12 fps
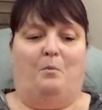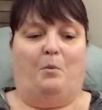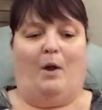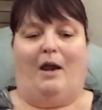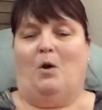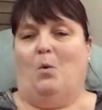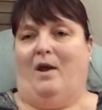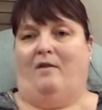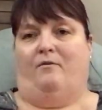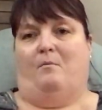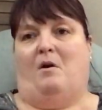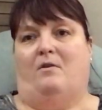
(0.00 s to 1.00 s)
break away
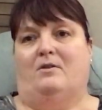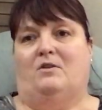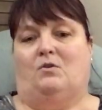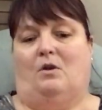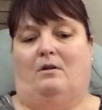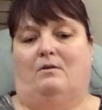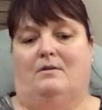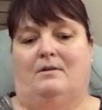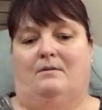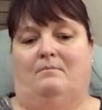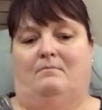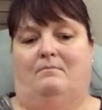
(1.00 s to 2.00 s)
from all the struggles.